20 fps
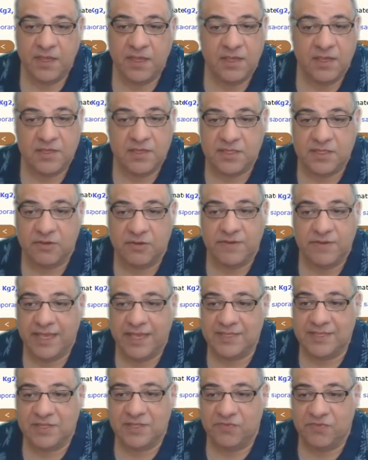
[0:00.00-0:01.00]
So
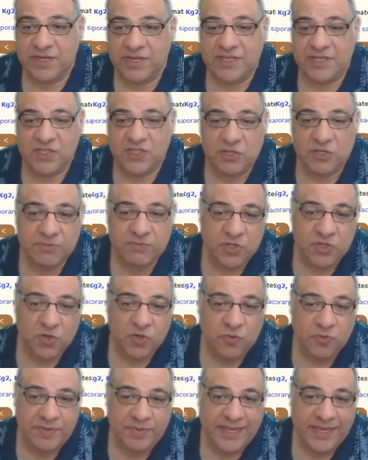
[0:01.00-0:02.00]
it's a really super
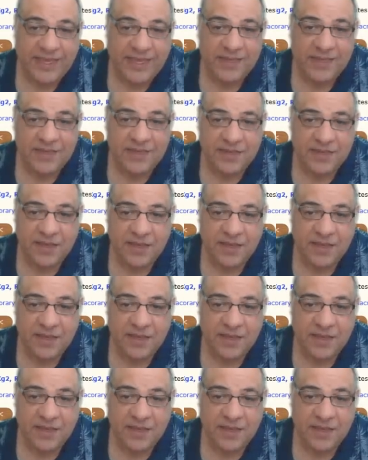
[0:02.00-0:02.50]
cool pin,